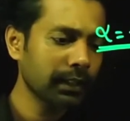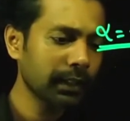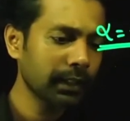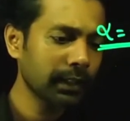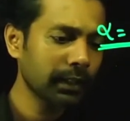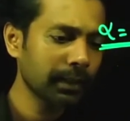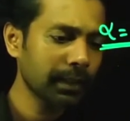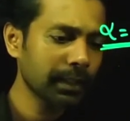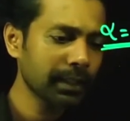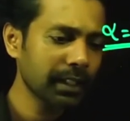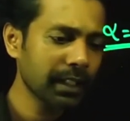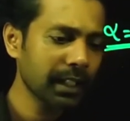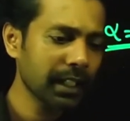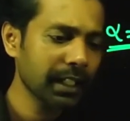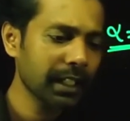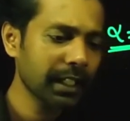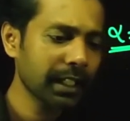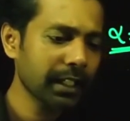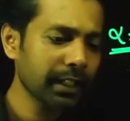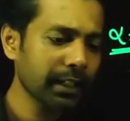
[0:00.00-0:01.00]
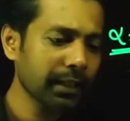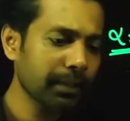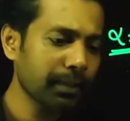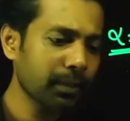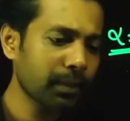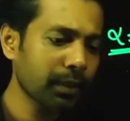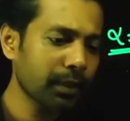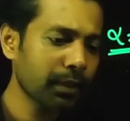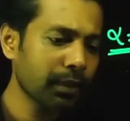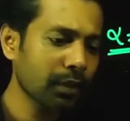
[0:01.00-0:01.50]
This much area is
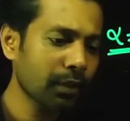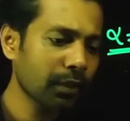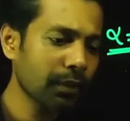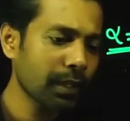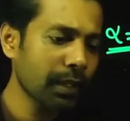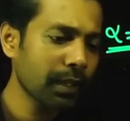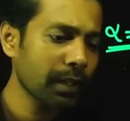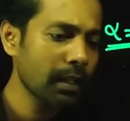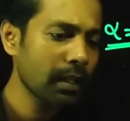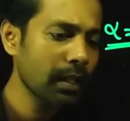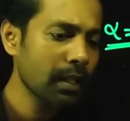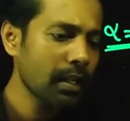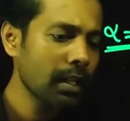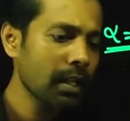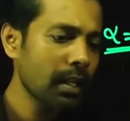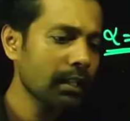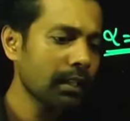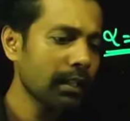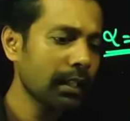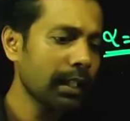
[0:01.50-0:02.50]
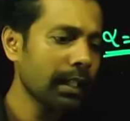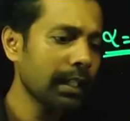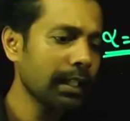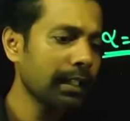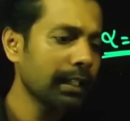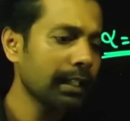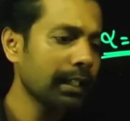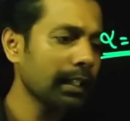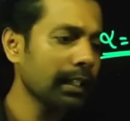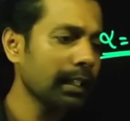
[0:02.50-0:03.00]
0.05 and the
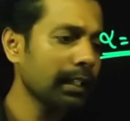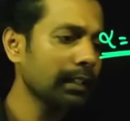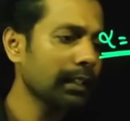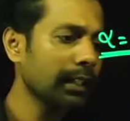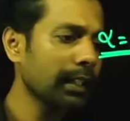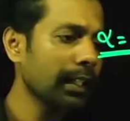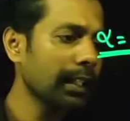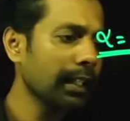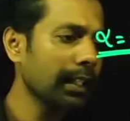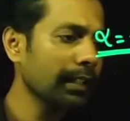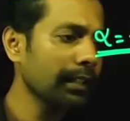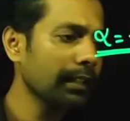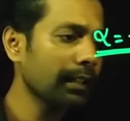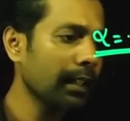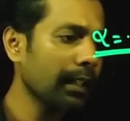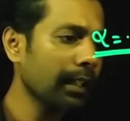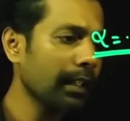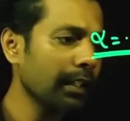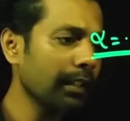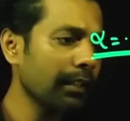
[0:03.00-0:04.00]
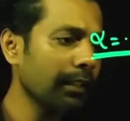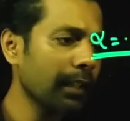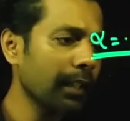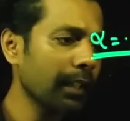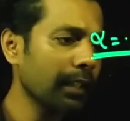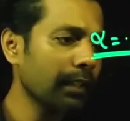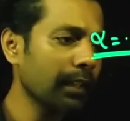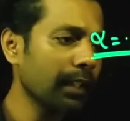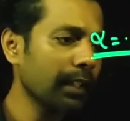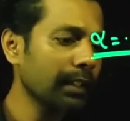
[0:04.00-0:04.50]
entire other area is
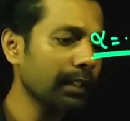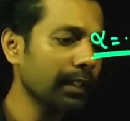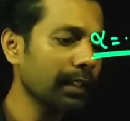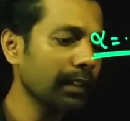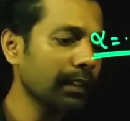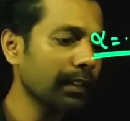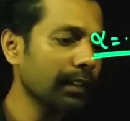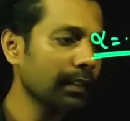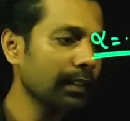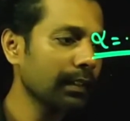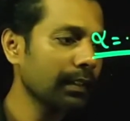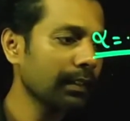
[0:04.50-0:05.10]
95, like this.